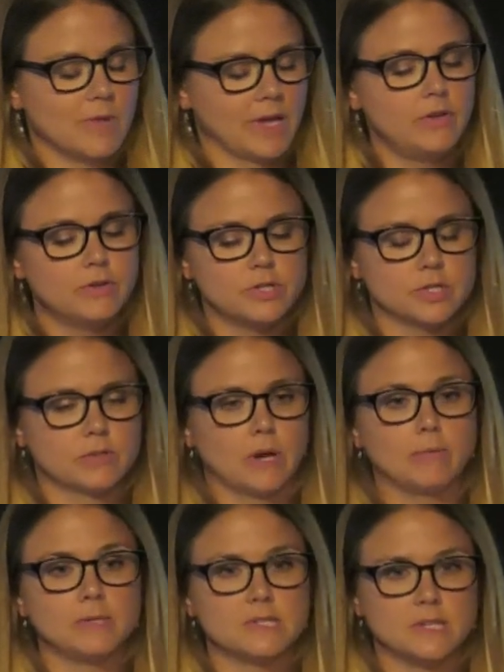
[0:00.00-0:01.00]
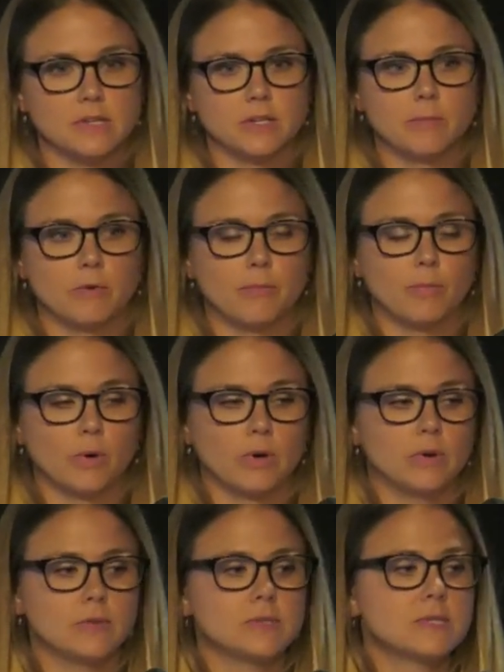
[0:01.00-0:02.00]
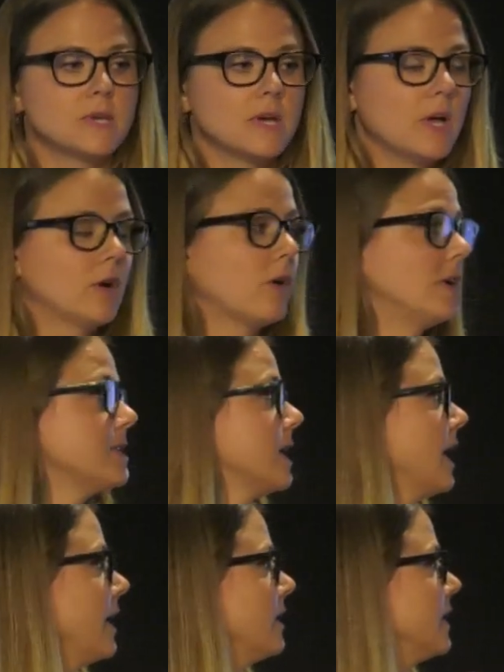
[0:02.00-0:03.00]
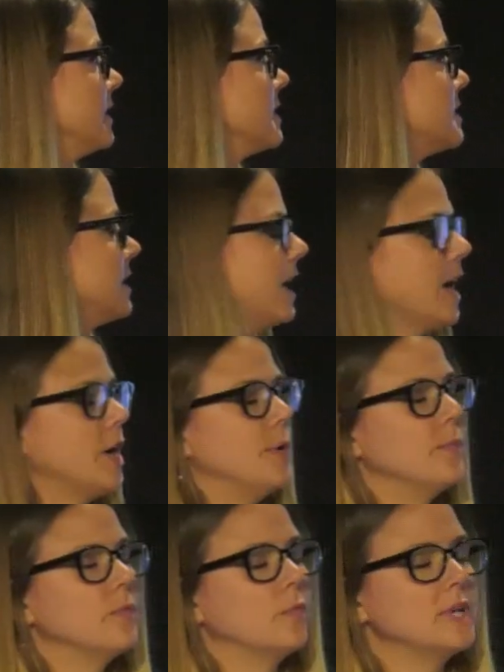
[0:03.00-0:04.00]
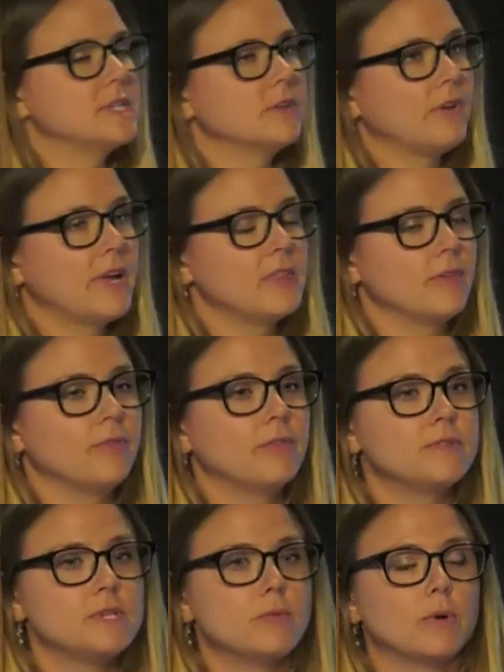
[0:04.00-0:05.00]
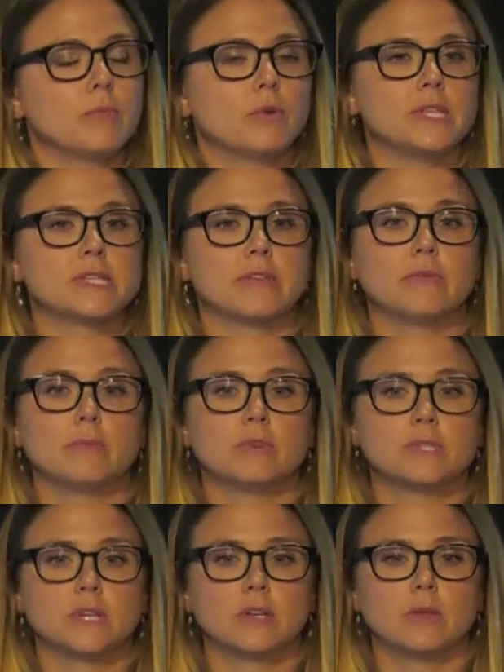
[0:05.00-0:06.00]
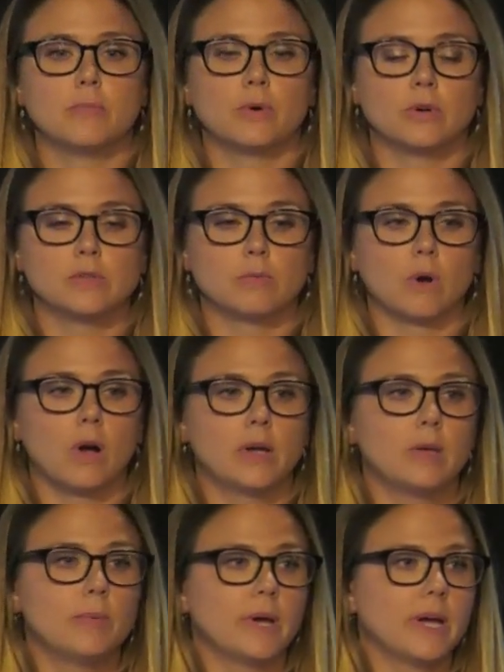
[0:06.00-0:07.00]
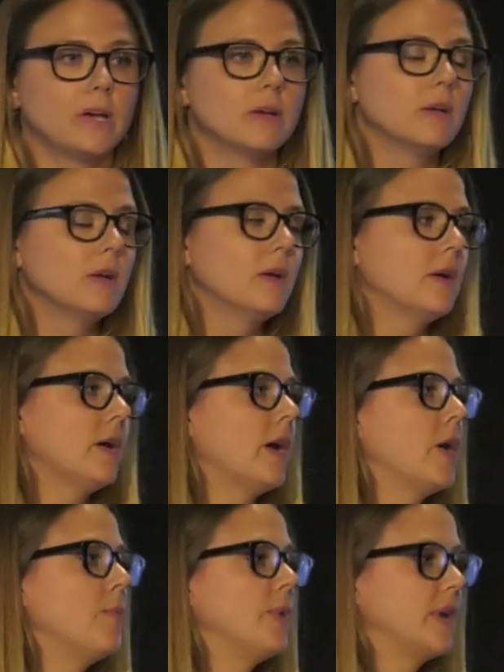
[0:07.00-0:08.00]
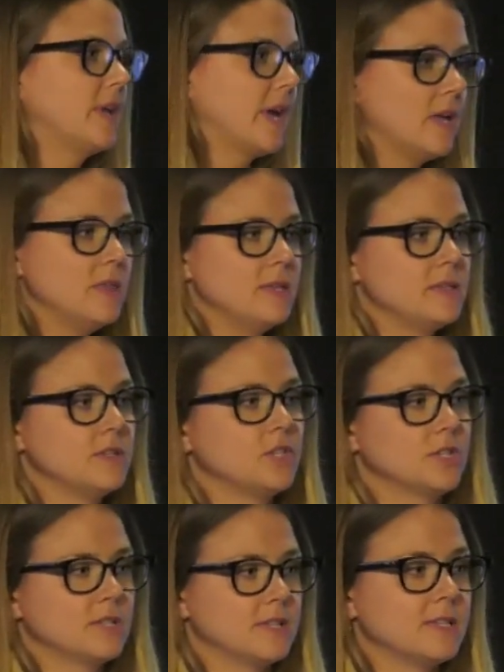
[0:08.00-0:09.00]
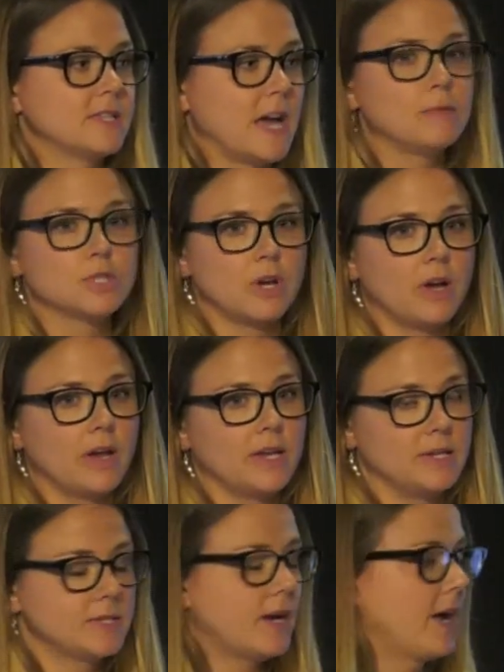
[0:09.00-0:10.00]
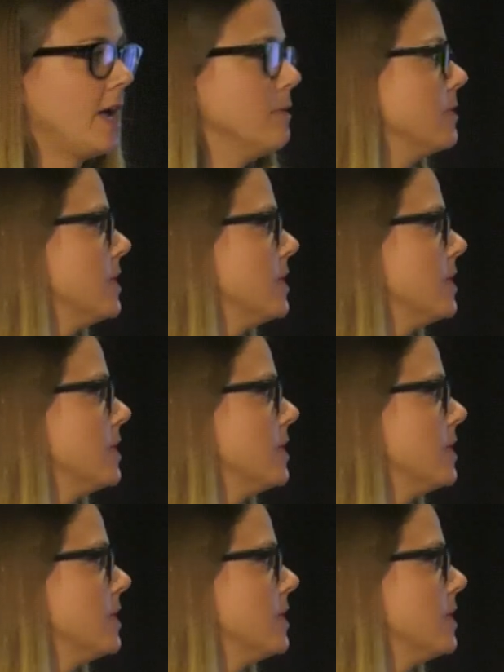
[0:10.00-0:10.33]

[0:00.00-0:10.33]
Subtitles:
huge discrepancy in the number of burrows across the island. We did find that 51.7% of the burrows were occupied, but again, this is just a snapshot in time.